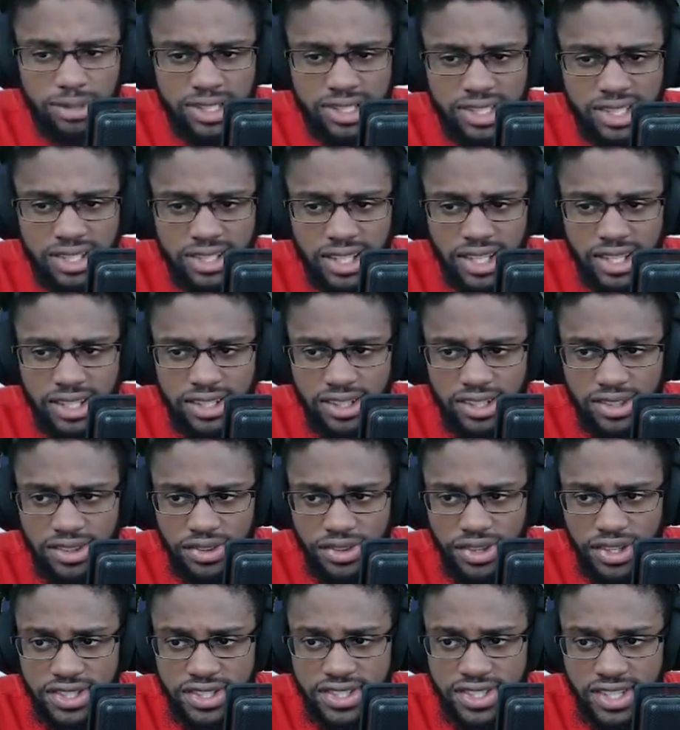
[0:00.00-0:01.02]
to land
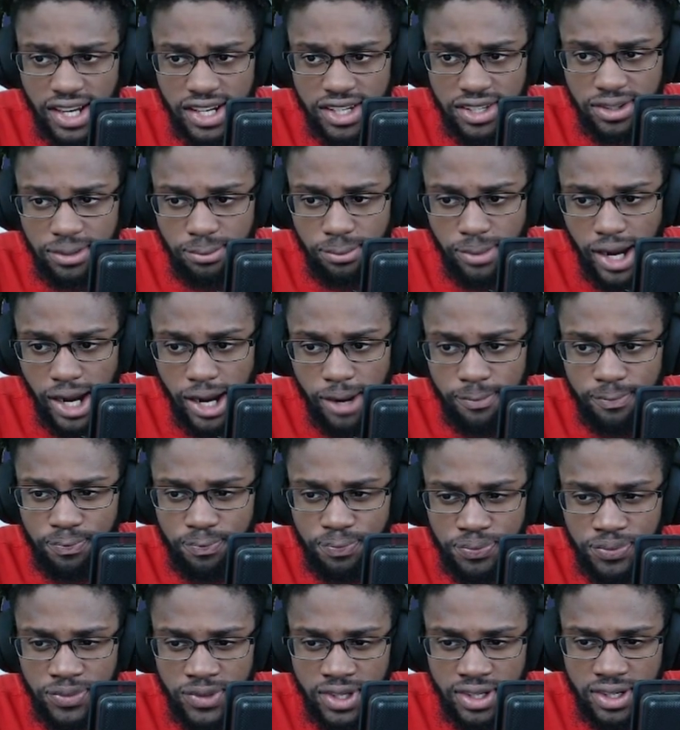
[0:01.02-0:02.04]
on this side of the map.
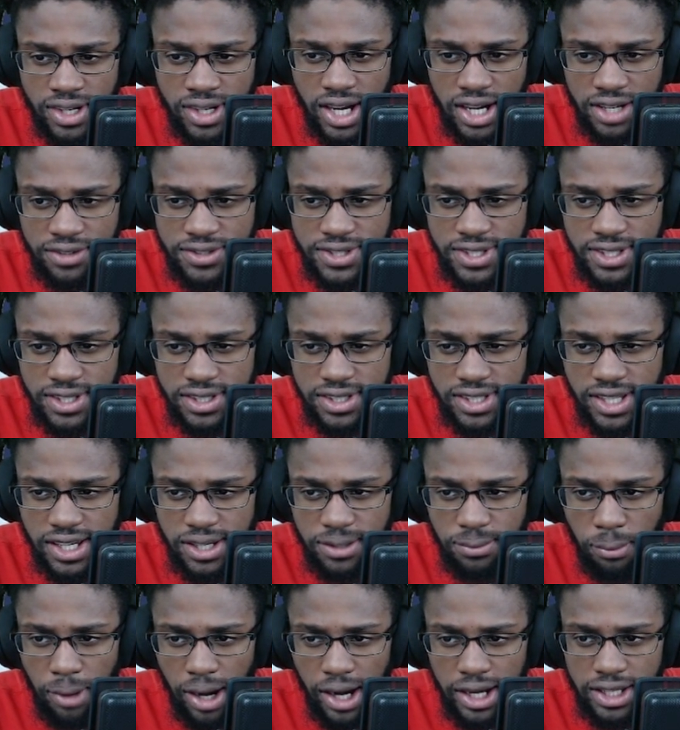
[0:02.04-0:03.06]
I've seen that
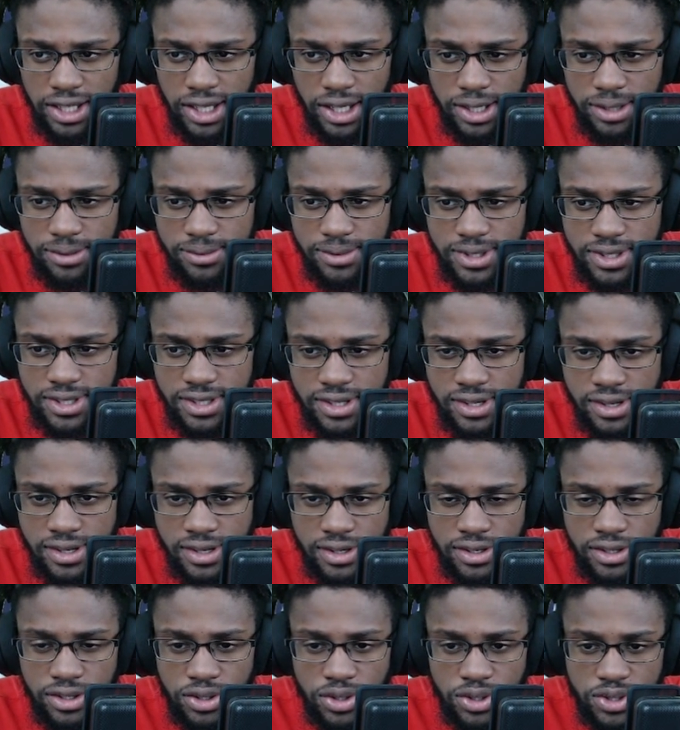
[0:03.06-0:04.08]
in my games.
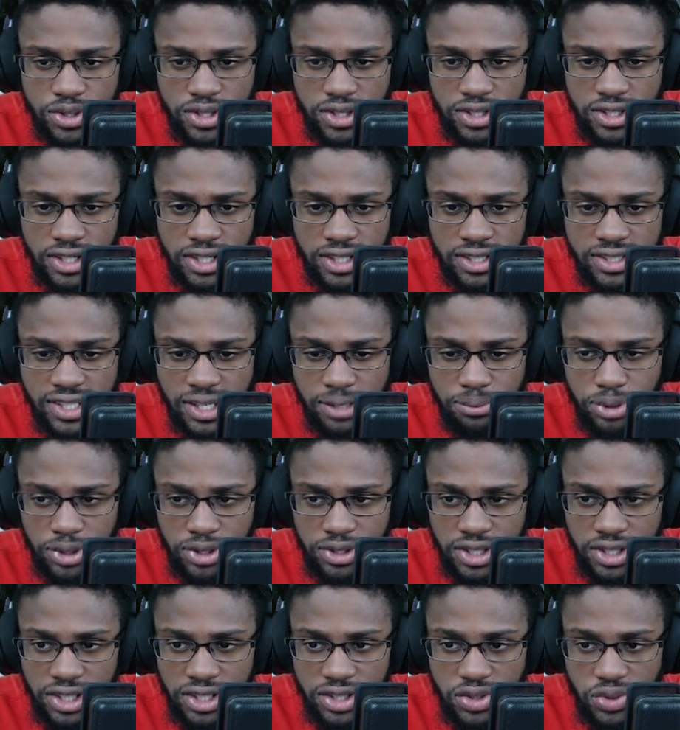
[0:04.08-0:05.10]

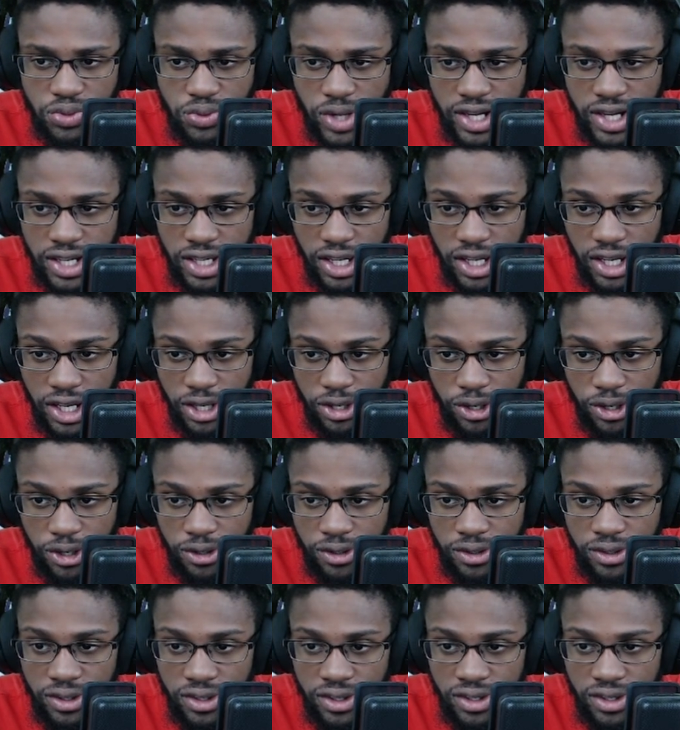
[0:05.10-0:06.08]
Typically it's right here.